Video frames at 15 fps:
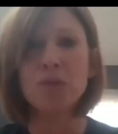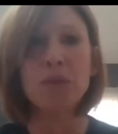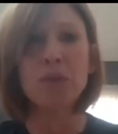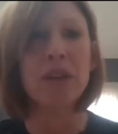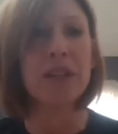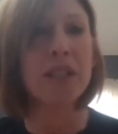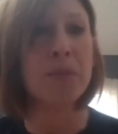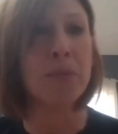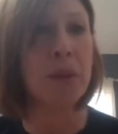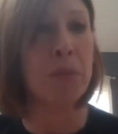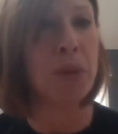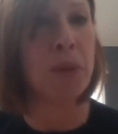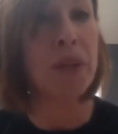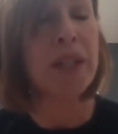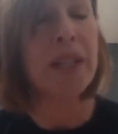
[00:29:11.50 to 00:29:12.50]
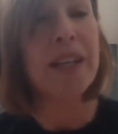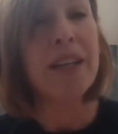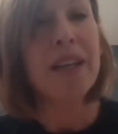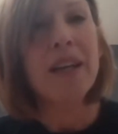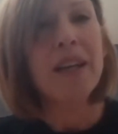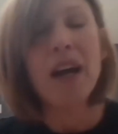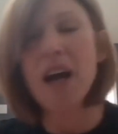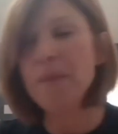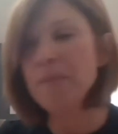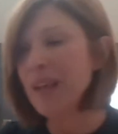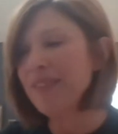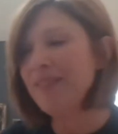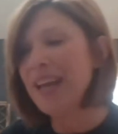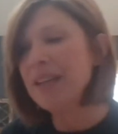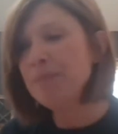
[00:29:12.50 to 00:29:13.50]
with all these people. Then,
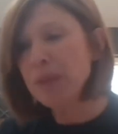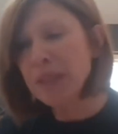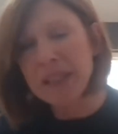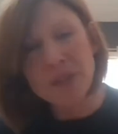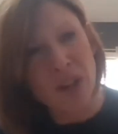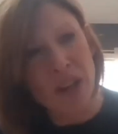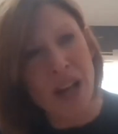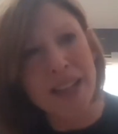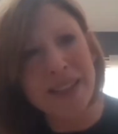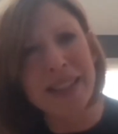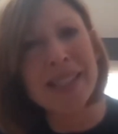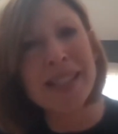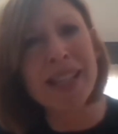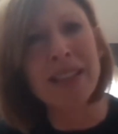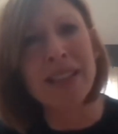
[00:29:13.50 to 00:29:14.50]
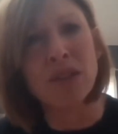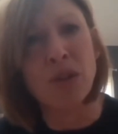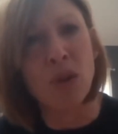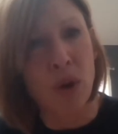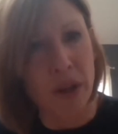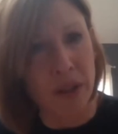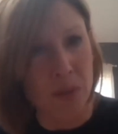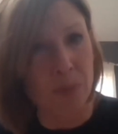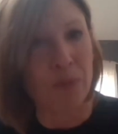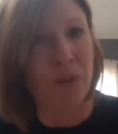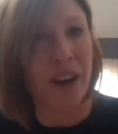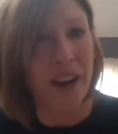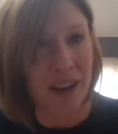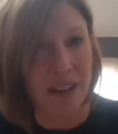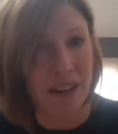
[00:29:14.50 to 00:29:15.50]
believe it or not, they said the Lord's
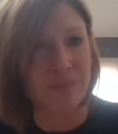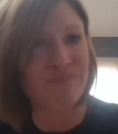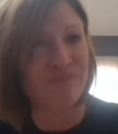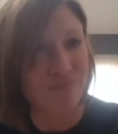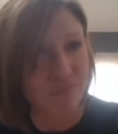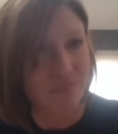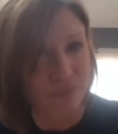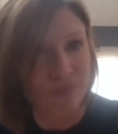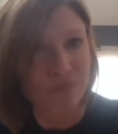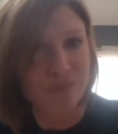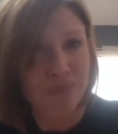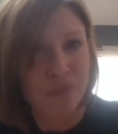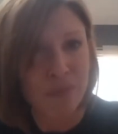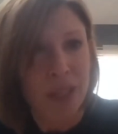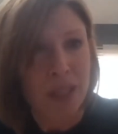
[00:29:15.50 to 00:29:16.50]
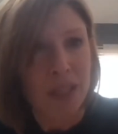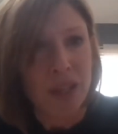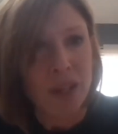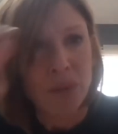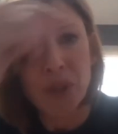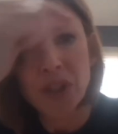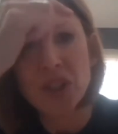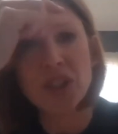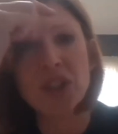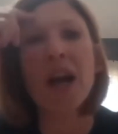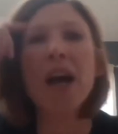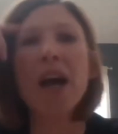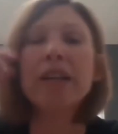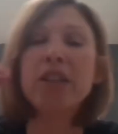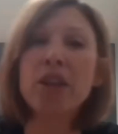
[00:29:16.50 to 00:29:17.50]
Prayer, which,
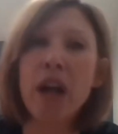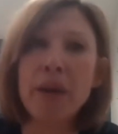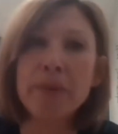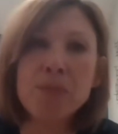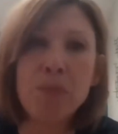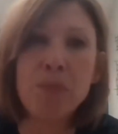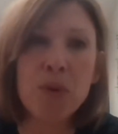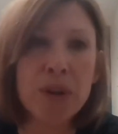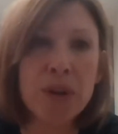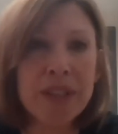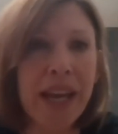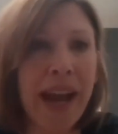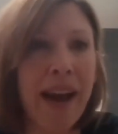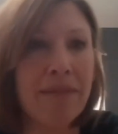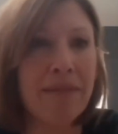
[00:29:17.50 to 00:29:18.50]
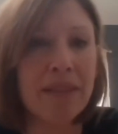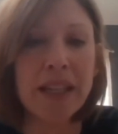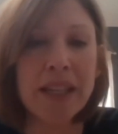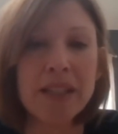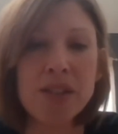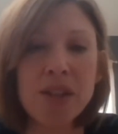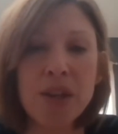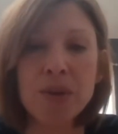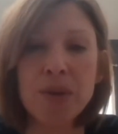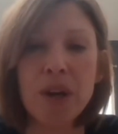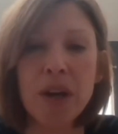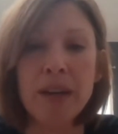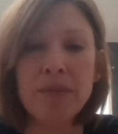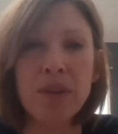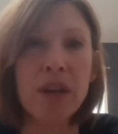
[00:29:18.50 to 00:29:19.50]
I was born Catholic. So
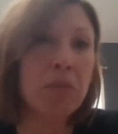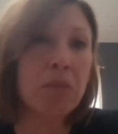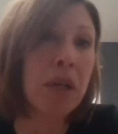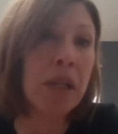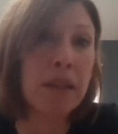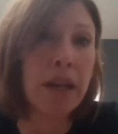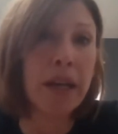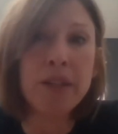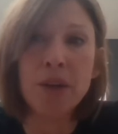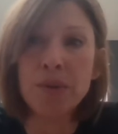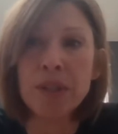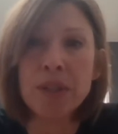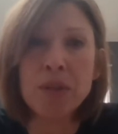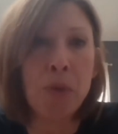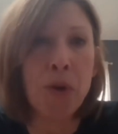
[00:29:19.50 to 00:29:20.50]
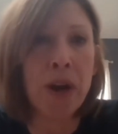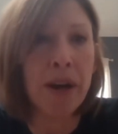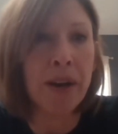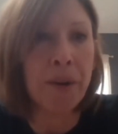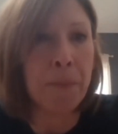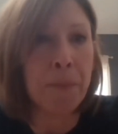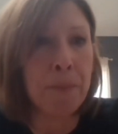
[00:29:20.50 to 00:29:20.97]
I thought, well, I know this prayer.